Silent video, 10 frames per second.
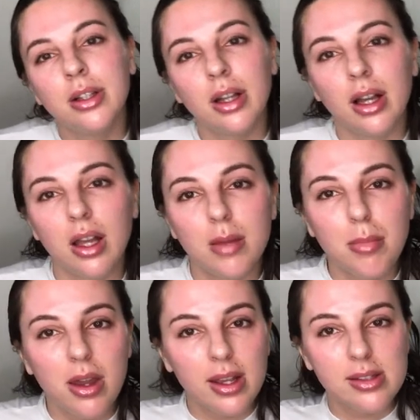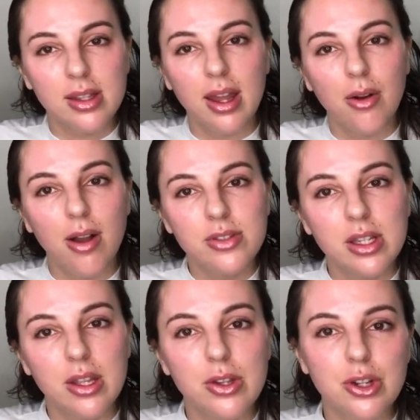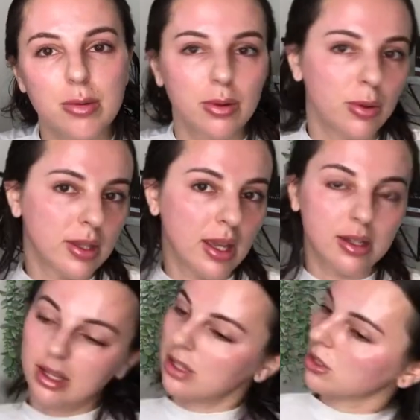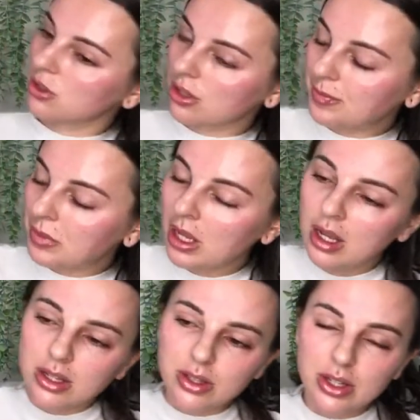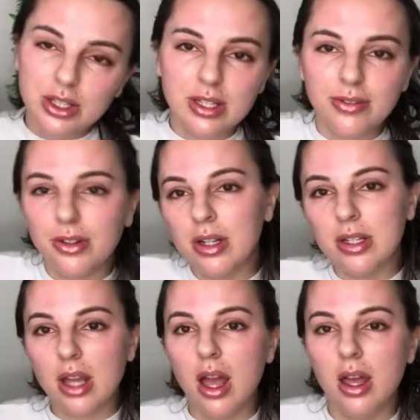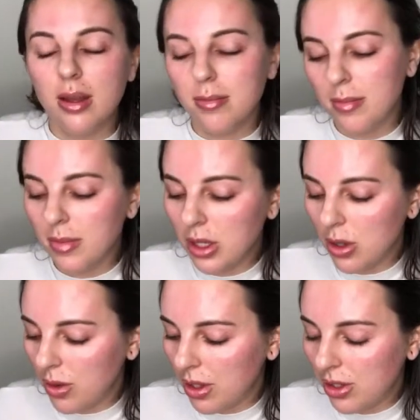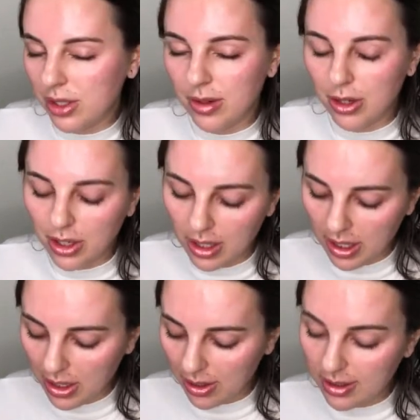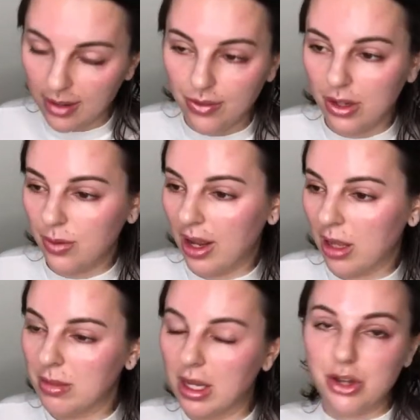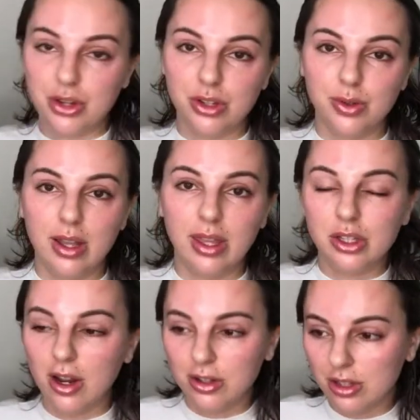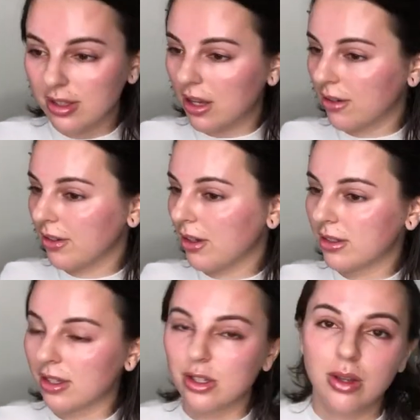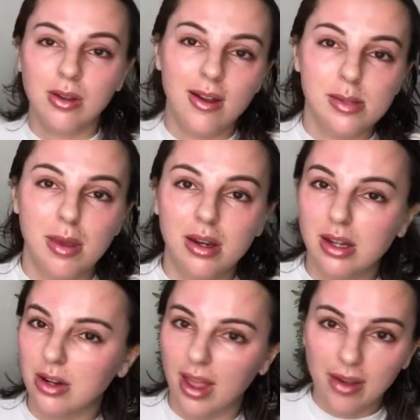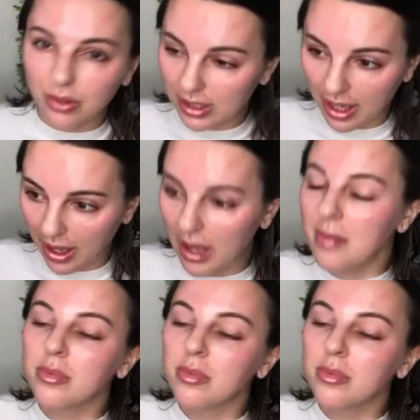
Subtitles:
Monica said, how often can you derma roll with the AnteAge solution? So there's different, you know, you're gonna hear different recommendations, right? Like Dr. Sutterfield says you can cosmetic needle every day.